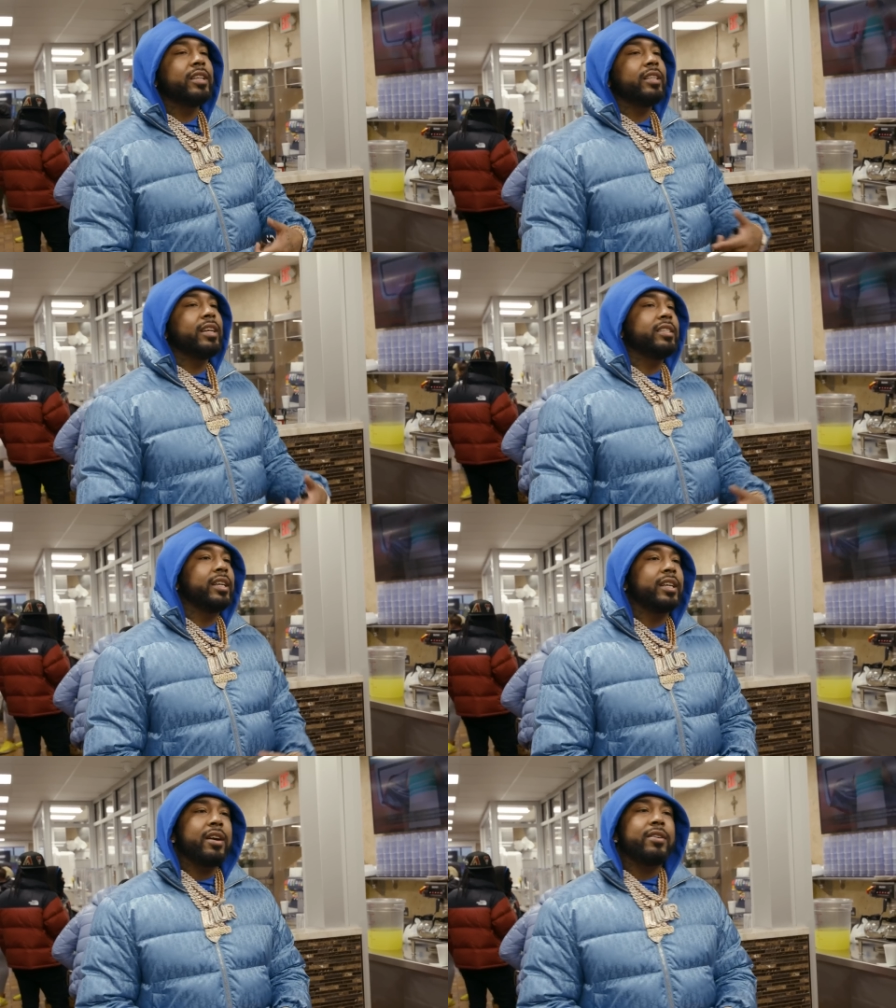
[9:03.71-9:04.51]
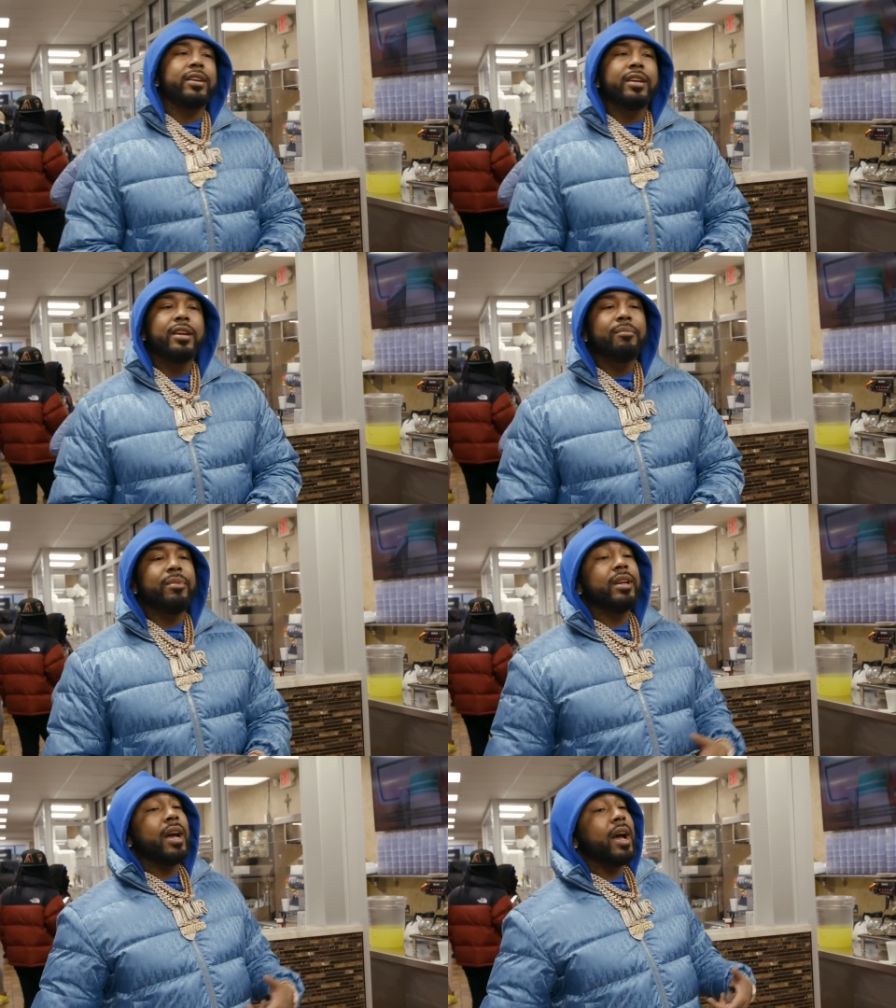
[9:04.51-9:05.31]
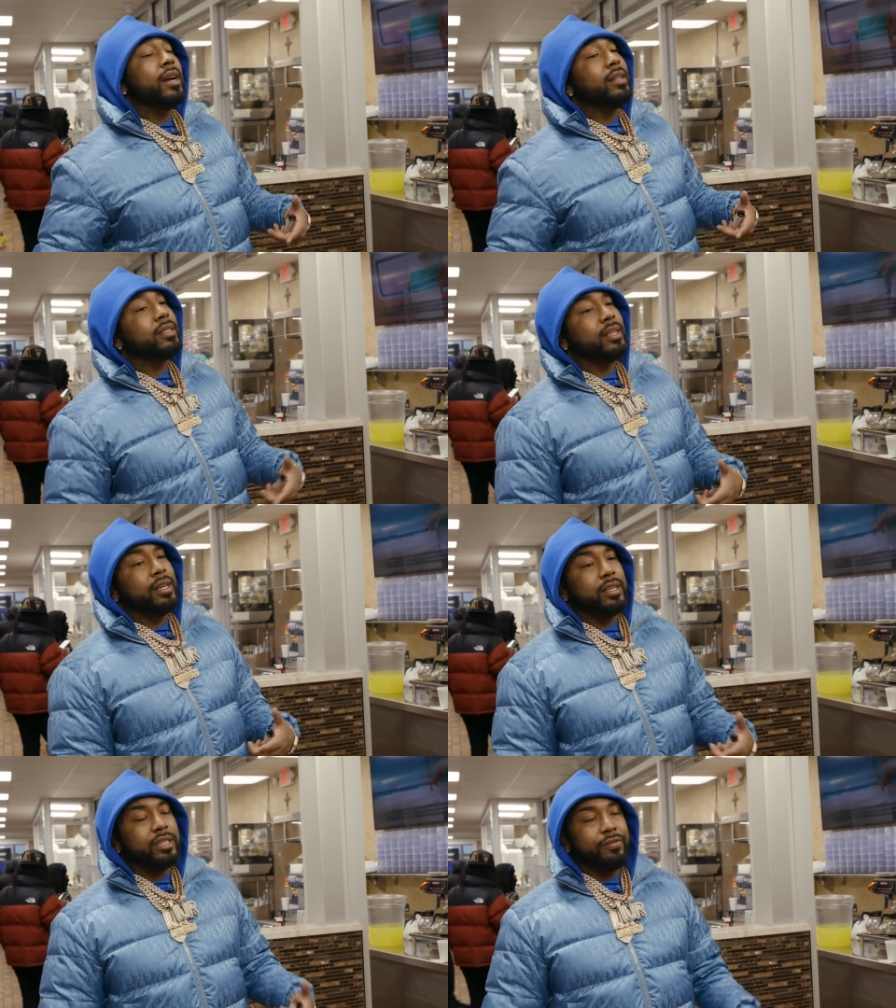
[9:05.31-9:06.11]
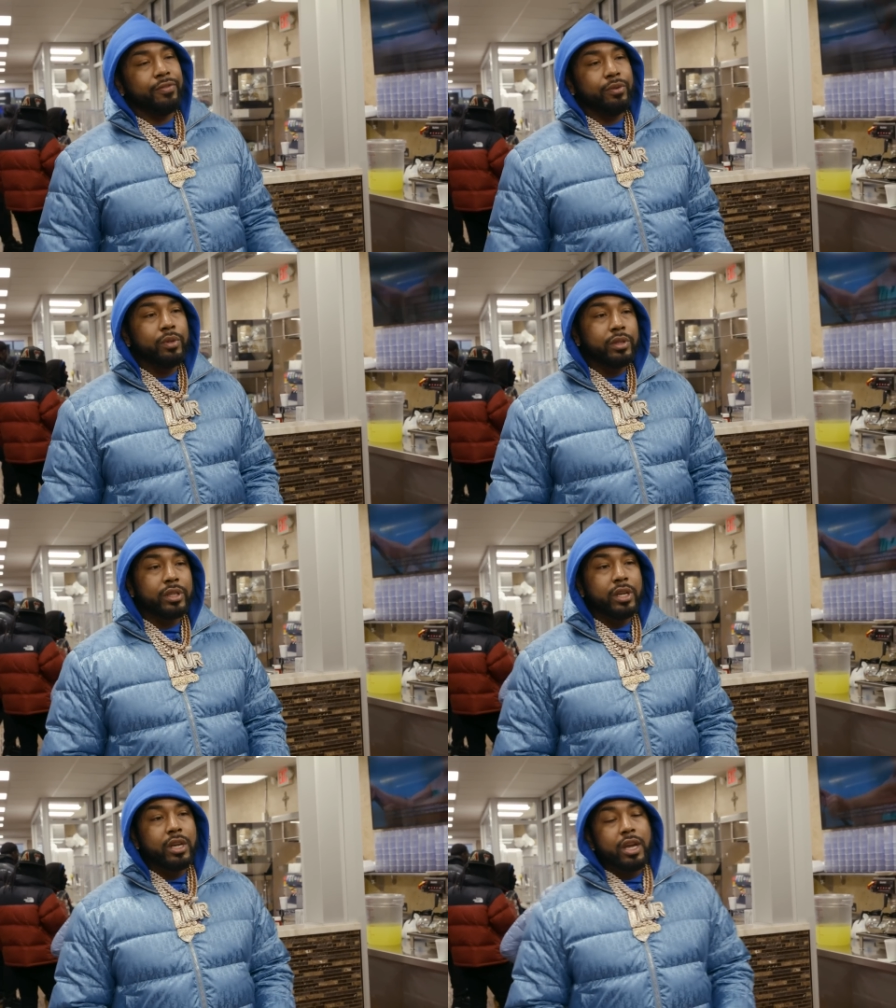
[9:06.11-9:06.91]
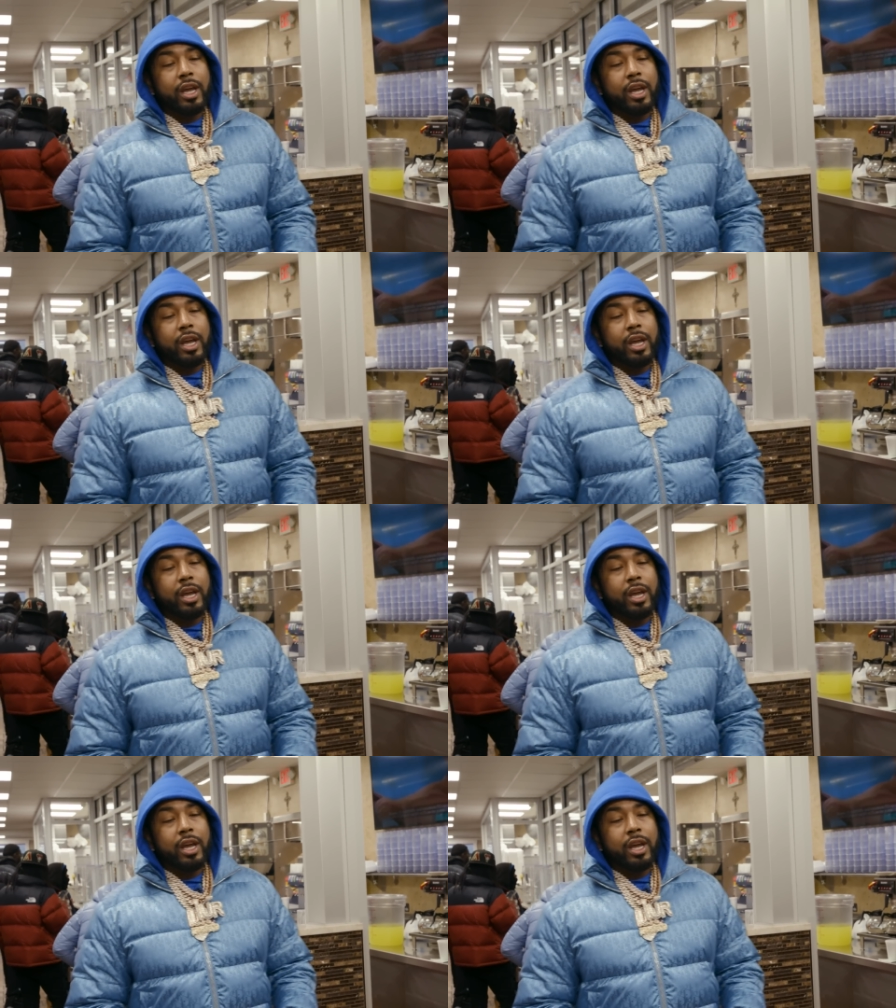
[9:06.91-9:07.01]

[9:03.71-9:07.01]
to think that shit counted, but now I understand that shit foolish.